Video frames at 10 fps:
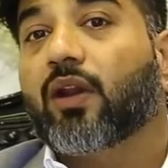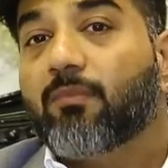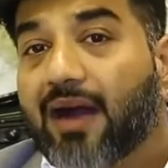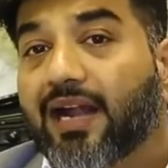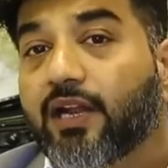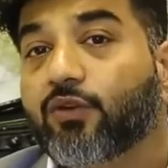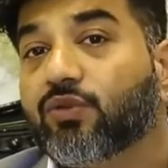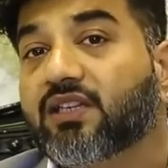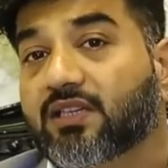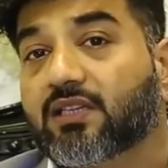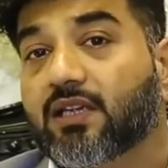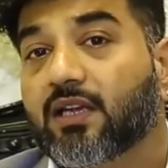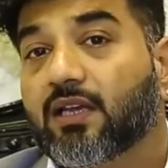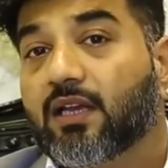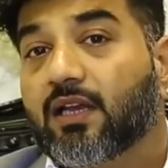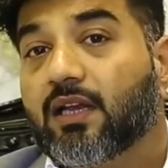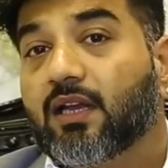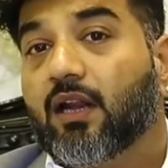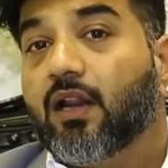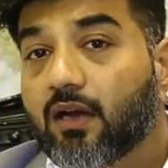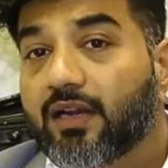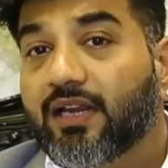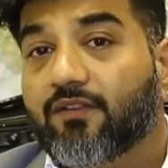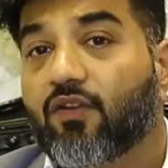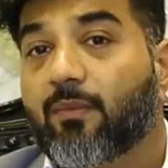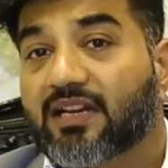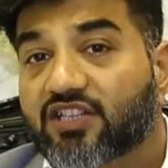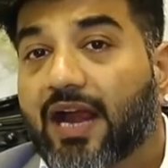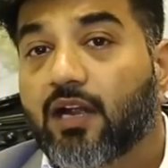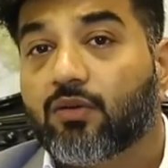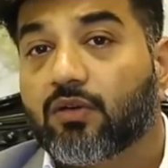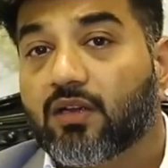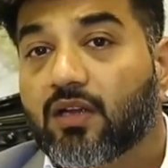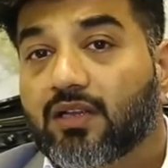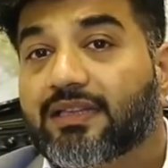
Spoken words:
to remind you this learning from our childhood